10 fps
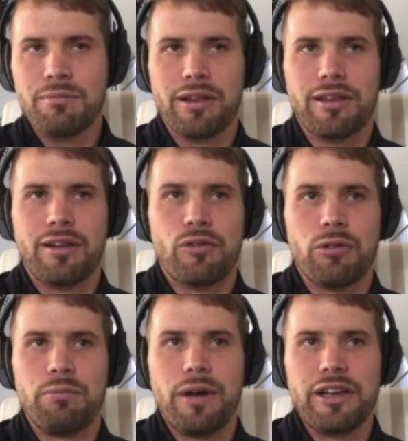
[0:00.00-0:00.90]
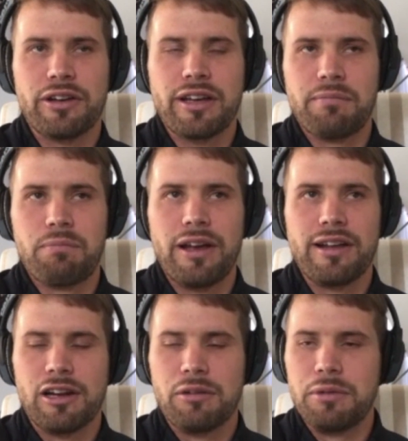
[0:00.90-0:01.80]
But in Roubaix, you can play
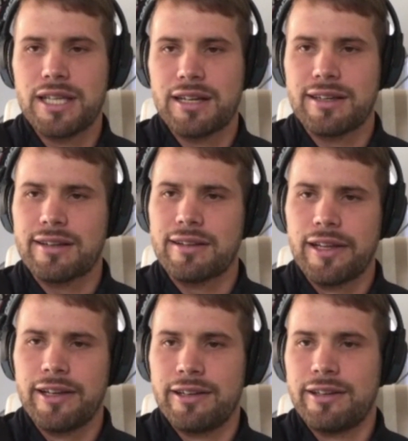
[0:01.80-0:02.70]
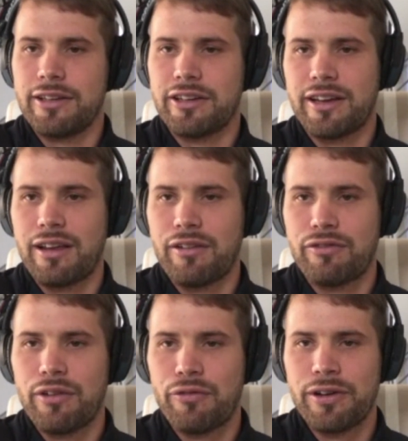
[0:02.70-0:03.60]
it a little bit tactically. You can
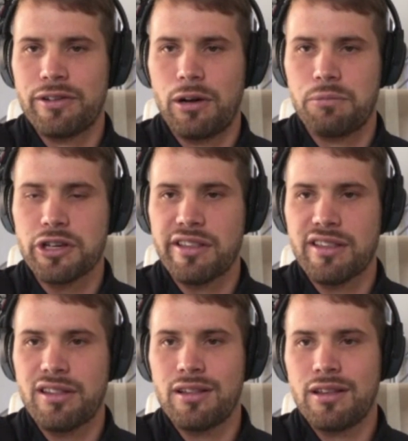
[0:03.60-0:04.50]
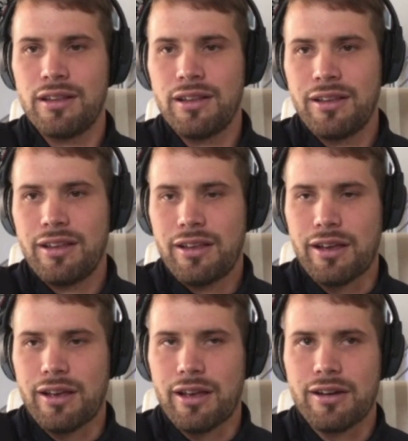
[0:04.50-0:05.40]
have different options,
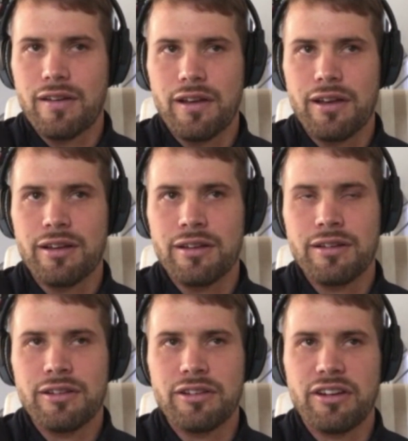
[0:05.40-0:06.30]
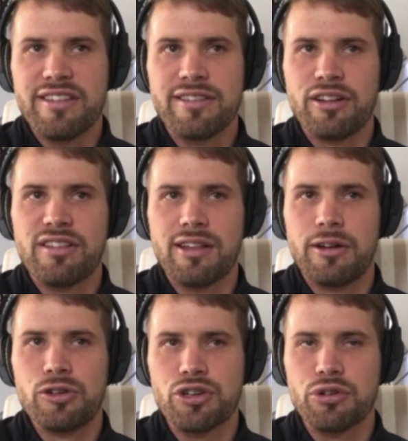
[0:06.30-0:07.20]
and it's not
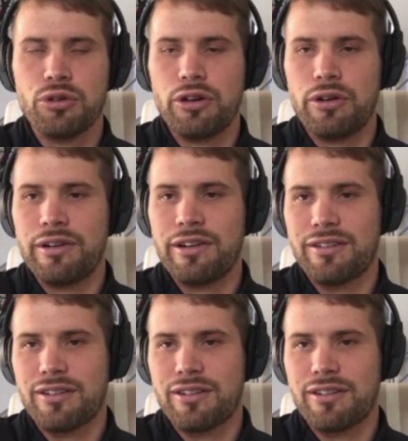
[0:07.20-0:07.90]
so sure.